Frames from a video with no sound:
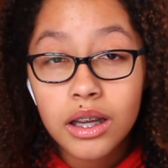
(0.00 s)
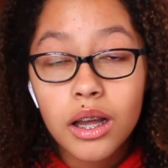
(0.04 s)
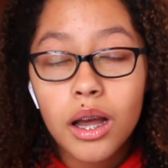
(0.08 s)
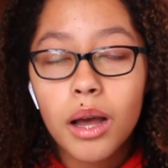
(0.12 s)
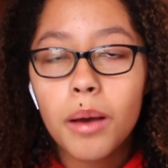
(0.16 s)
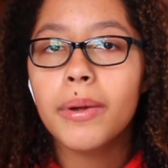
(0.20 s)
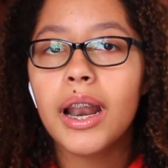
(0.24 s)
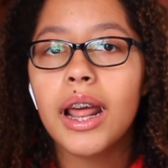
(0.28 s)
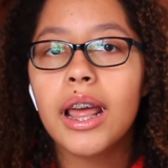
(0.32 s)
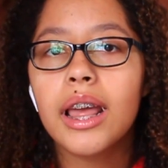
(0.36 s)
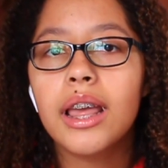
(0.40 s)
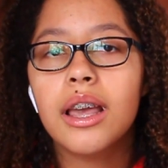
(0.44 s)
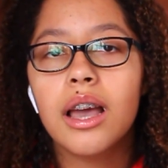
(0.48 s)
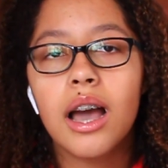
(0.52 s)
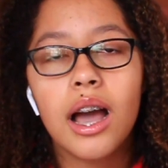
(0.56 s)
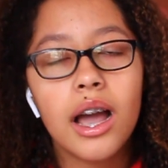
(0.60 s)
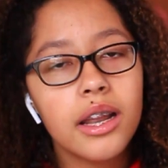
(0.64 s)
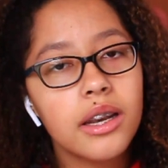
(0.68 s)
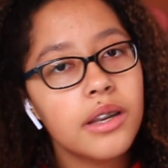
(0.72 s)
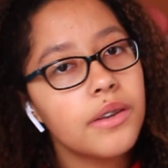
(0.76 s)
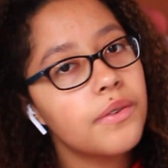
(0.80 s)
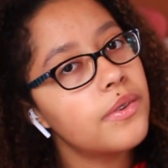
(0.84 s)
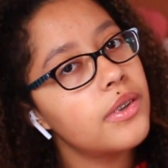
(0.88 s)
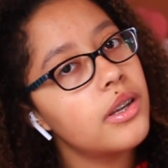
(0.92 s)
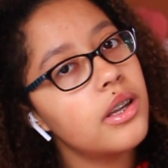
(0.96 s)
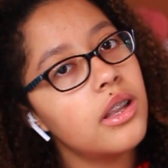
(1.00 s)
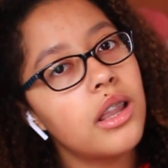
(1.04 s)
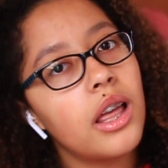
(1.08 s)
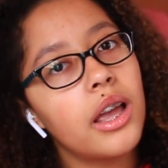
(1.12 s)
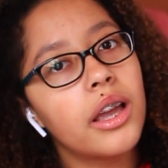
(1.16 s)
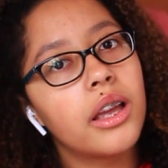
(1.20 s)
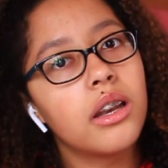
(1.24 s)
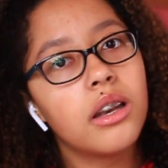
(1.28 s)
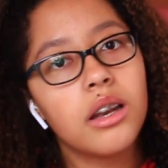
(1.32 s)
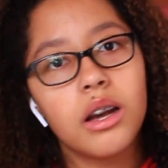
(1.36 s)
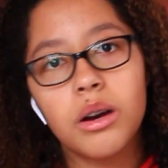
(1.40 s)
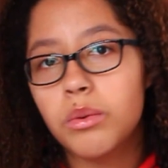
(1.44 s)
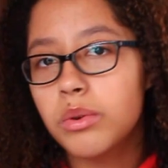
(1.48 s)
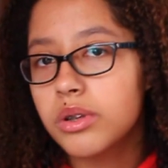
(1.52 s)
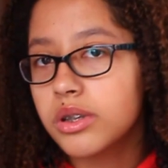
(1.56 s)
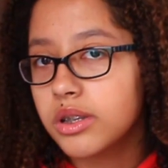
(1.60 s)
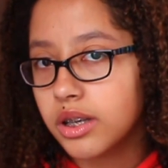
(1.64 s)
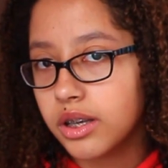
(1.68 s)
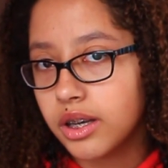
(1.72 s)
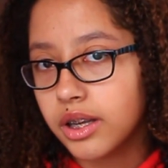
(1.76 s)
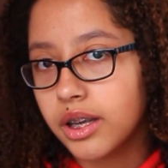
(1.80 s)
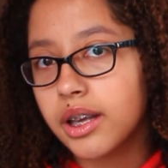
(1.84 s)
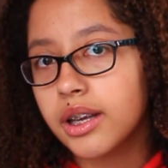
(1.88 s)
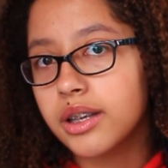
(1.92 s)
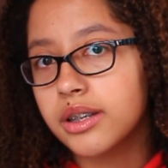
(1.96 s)
but I kind of feel like no one's
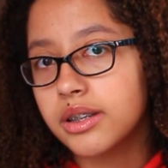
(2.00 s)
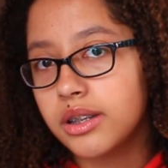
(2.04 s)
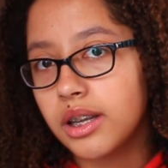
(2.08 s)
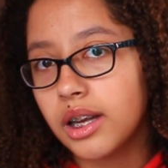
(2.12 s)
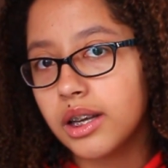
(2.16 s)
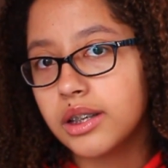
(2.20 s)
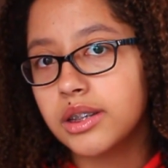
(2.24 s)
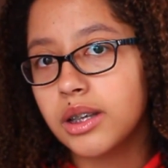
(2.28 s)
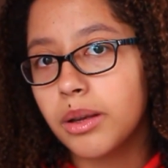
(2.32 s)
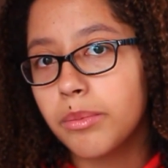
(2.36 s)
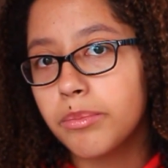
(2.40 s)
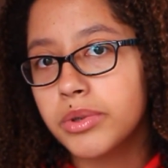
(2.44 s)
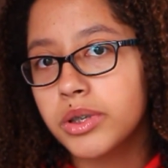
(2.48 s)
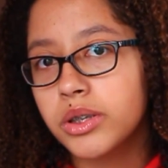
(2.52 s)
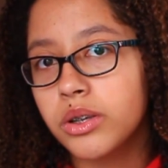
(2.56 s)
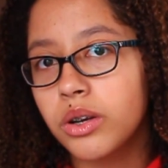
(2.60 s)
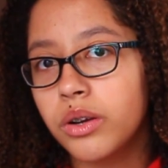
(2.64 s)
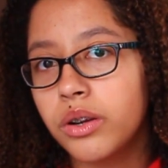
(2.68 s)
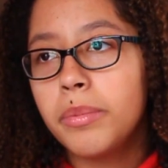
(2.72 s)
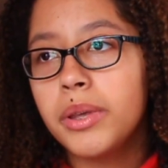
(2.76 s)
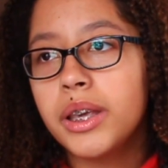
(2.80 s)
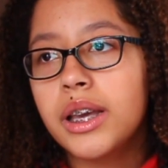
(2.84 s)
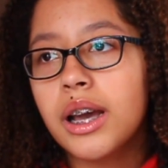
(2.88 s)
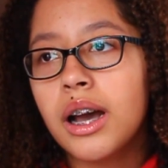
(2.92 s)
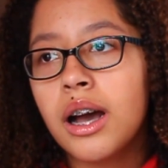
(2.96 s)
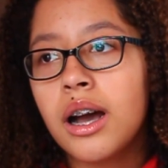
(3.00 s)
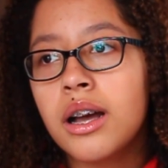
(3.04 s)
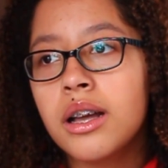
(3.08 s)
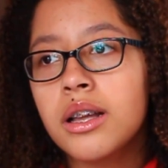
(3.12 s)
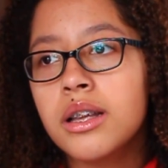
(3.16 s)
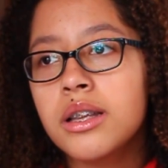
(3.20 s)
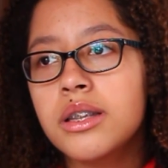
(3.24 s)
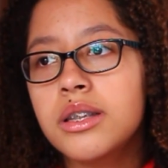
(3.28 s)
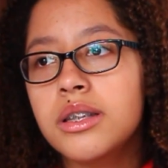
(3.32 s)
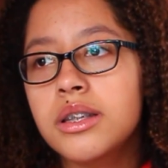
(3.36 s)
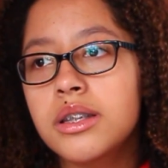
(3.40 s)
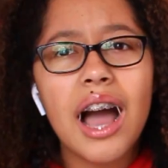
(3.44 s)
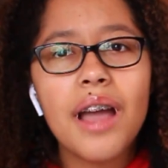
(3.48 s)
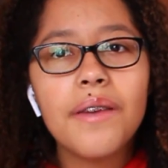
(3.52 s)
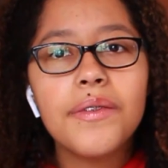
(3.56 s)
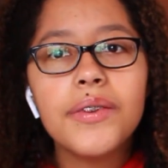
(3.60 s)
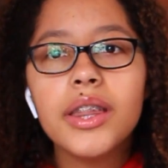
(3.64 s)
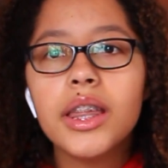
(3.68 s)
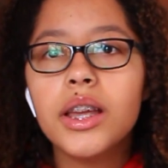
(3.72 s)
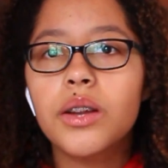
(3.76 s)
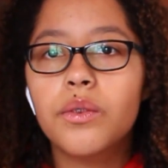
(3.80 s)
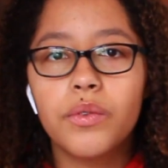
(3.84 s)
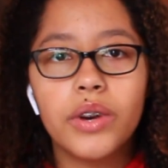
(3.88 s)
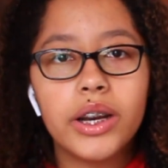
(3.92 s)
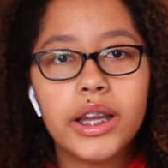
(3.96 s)
gonna kiss next episode because I feel
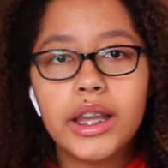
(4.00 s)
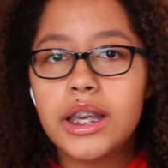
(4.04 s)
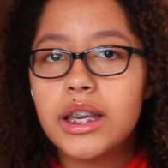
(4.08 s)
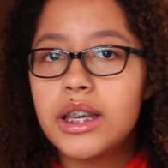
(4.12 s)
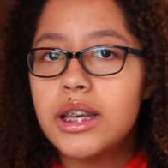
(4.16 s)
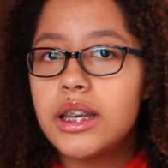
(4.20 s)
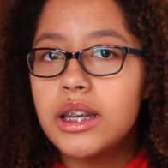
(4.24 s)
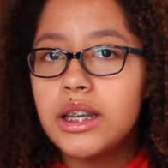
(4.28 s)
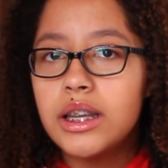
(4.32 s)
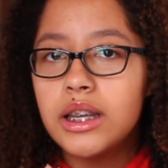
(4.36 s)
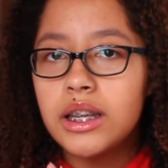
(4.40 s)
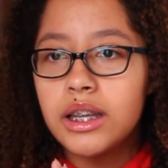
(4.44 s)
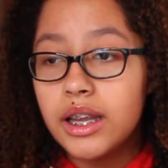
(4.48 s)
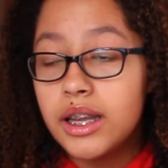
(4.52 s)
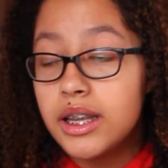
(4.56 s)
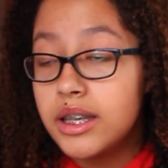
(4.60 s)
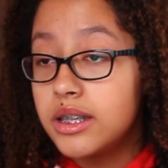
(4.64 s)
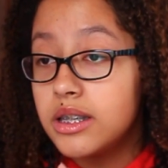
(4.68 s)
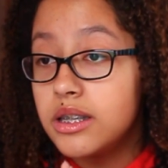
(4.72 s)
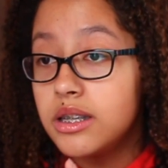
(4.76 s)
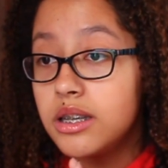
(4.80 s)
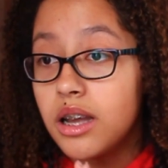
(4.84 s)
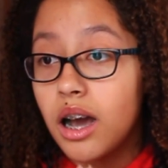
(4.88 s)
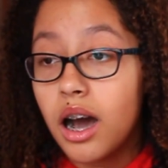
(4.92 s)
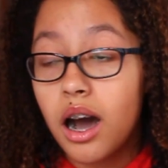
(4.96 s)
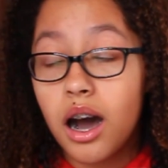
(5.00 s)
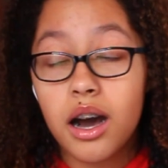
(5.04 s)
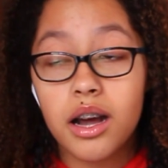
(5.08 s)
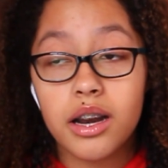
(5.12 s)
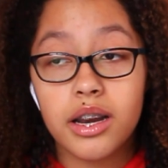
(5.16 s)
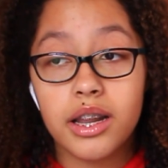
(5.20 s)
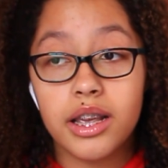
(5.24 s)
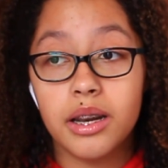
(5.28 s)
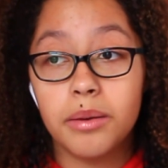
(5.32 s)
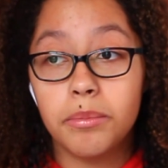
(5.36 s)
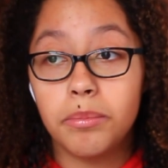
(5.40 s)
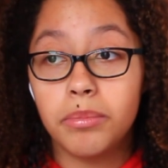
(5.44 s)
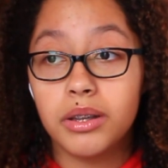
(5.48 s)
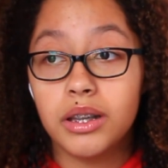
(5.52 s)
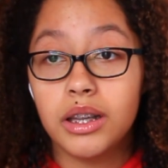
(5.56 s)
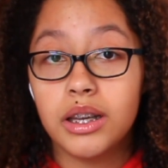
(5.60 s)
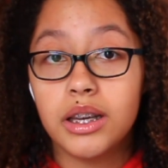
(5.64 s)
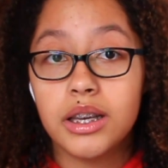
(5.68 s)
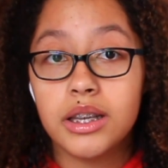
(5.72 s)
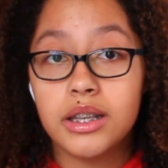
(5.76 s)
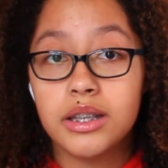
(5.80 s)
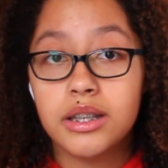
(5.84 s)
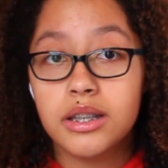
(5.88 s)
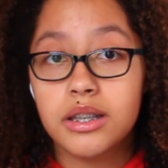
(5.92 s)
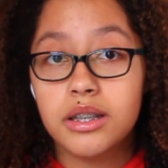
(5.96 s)
like Ricky is not in a
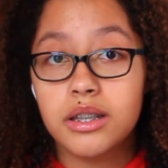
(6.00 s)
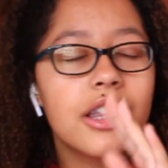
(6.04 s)
place.